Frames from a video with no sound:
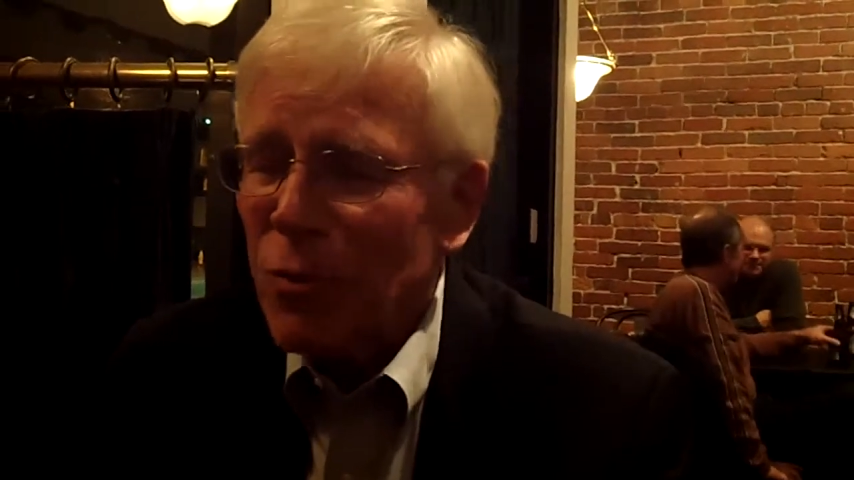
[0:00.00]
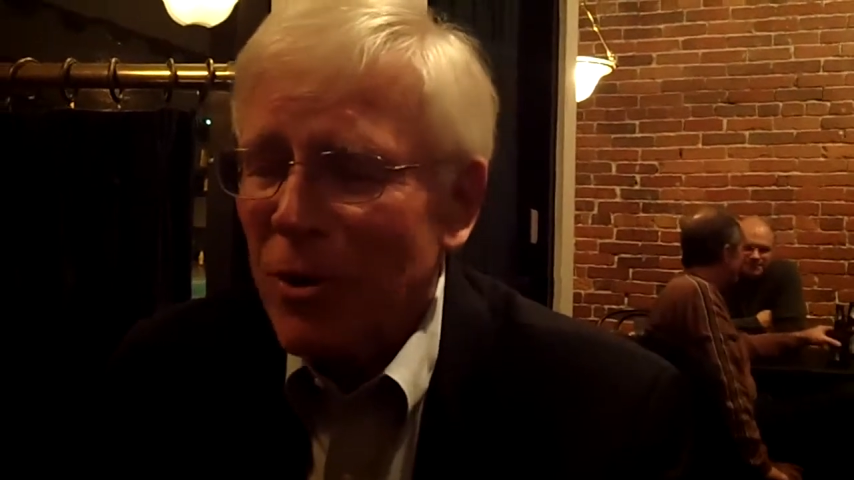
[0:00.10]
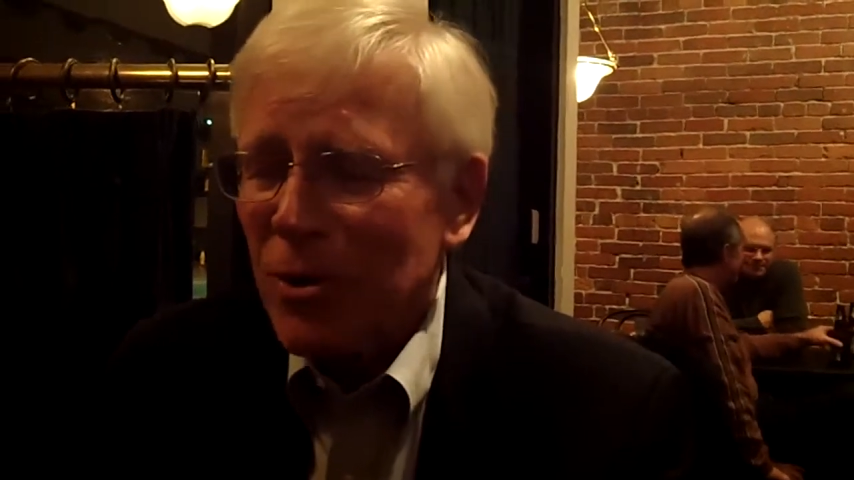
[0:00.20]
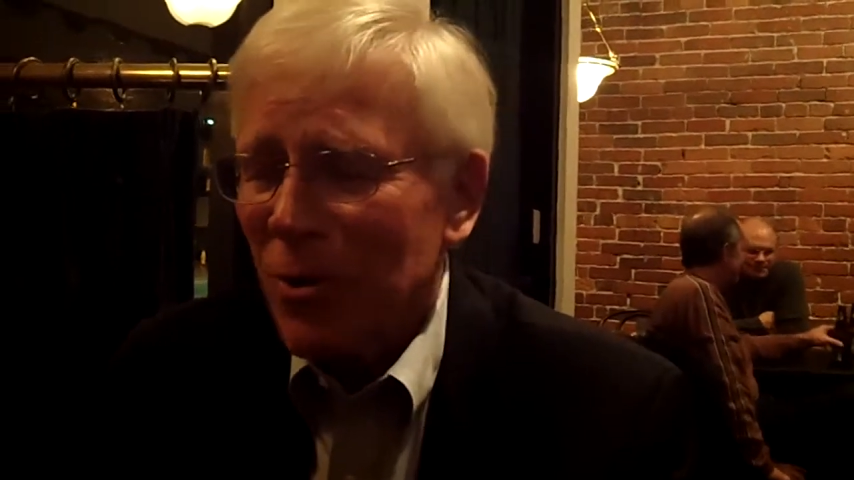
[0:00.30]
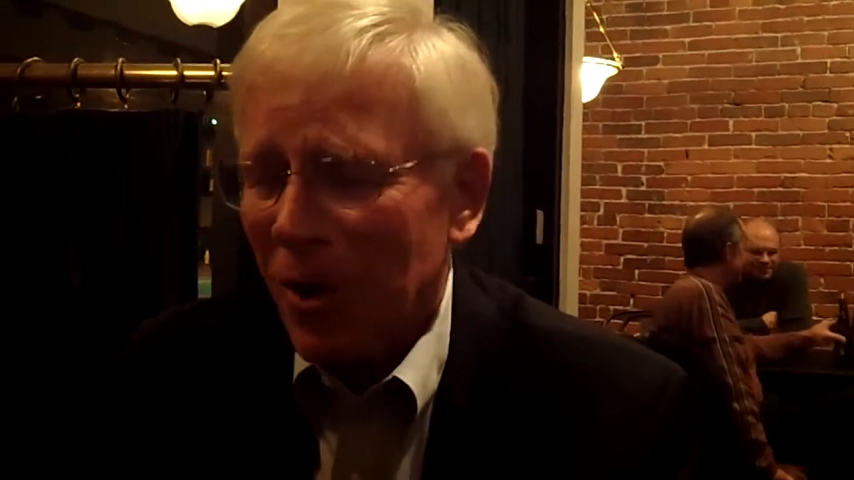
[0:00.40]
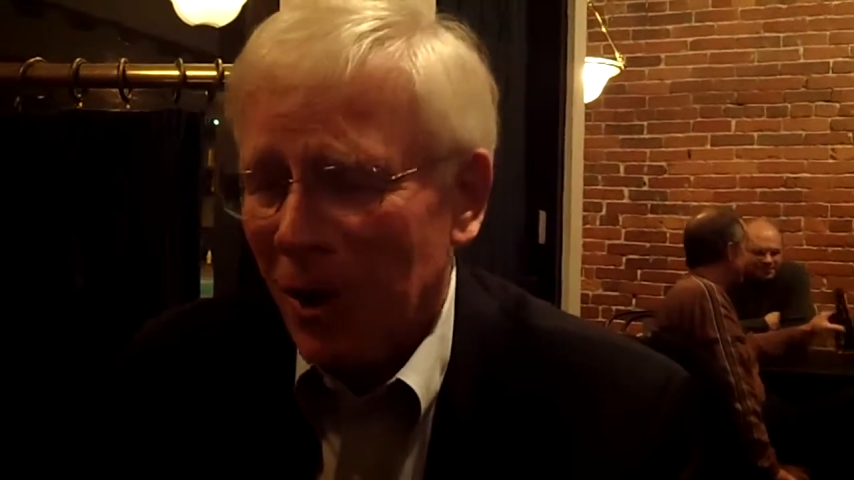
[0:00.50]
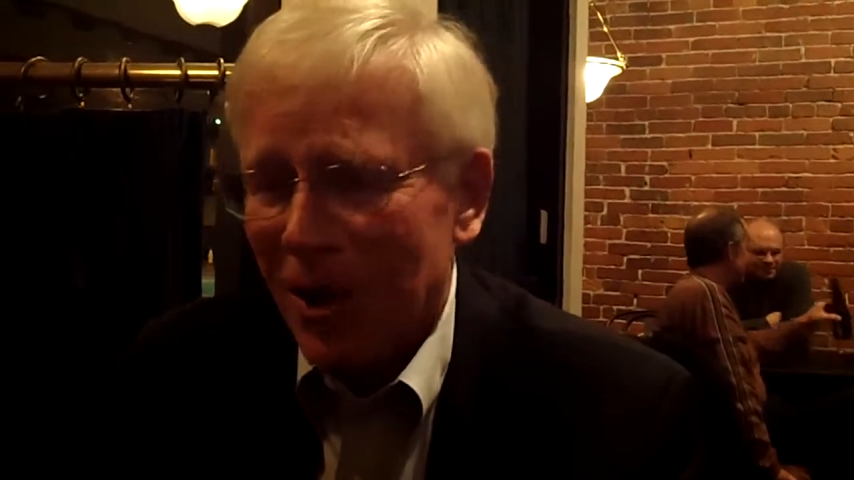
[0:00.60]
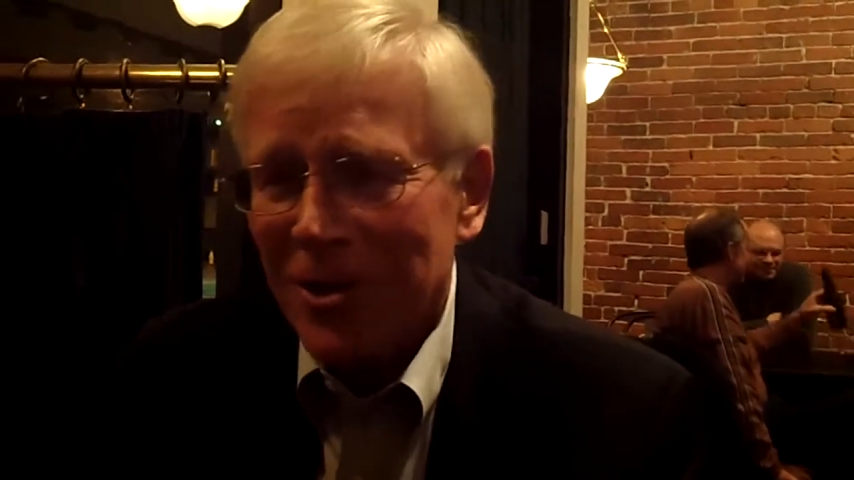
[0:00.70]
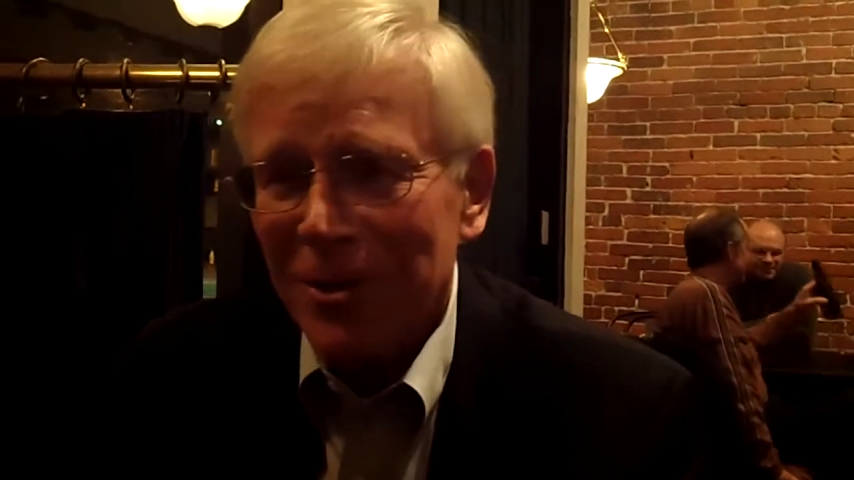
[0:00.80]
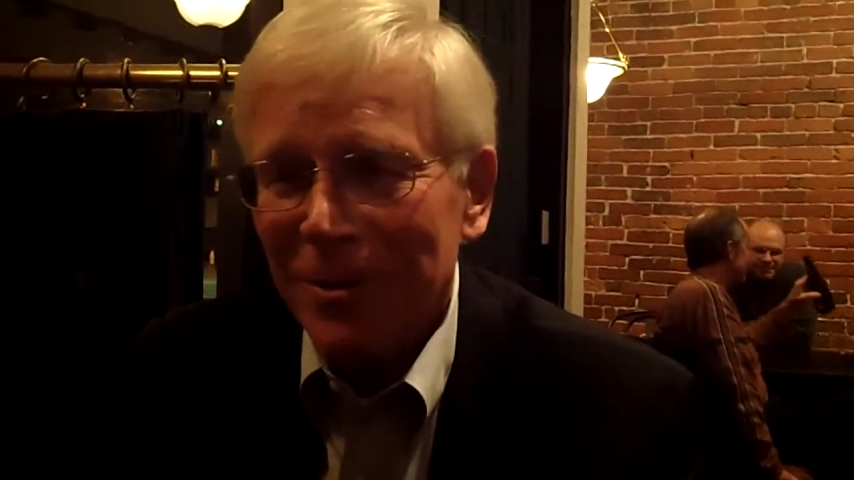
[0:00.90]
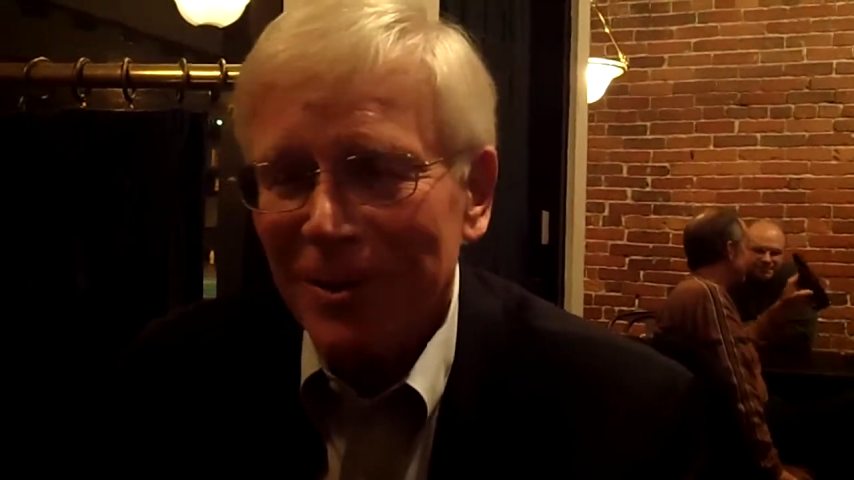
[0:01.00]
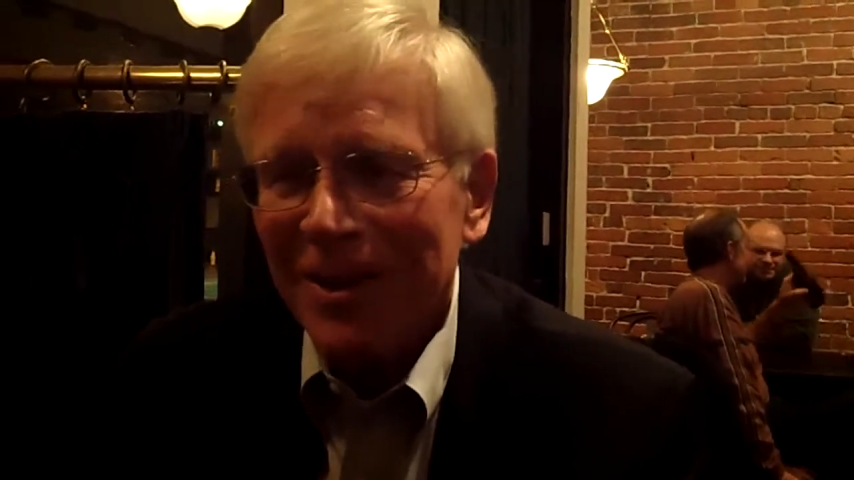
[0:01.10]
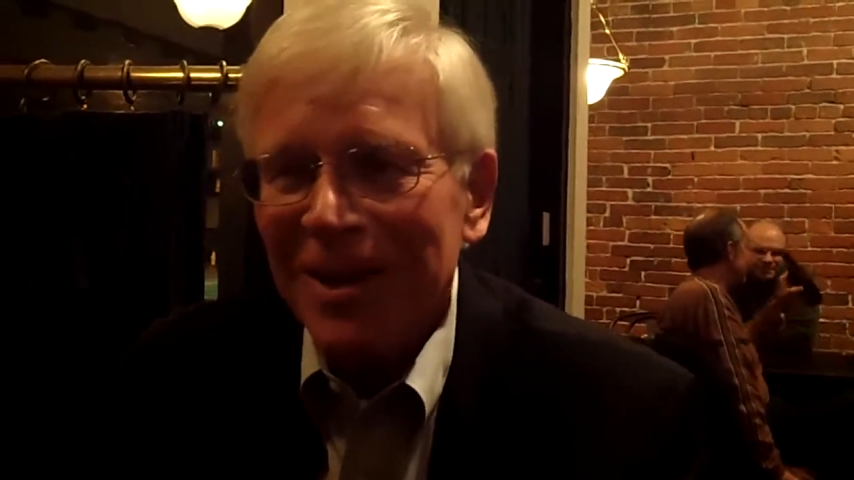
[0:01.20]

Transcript: when I was going to law school,